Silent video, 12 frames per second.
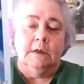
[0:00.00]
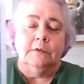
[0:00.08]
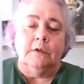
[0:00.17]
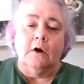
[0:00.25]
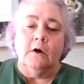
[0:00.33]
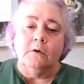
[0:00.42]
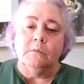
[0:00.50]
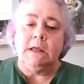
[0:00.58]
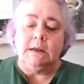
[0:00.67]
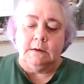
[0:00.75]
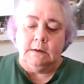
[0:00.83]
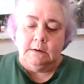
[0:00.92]
The
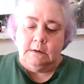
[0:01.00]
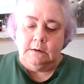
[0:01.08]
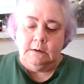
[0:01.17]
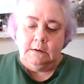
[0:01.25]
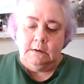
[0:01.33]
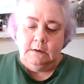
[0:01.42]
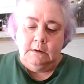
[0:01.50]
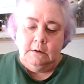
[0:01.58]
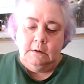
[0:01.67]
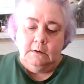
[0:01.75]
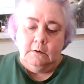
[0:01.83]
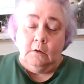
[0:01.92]
hermit
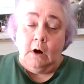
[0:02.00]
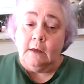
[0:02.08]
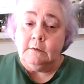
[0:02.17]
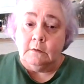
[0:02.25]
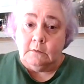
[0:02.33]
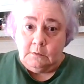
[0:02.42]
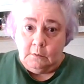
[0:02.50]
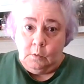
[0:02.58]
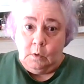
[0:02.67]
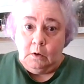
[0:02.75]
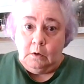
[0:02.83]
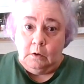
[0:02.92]
crosses the
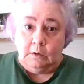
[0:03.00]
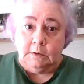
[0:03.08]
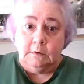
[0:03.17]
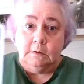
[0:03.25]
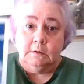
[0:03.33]
world,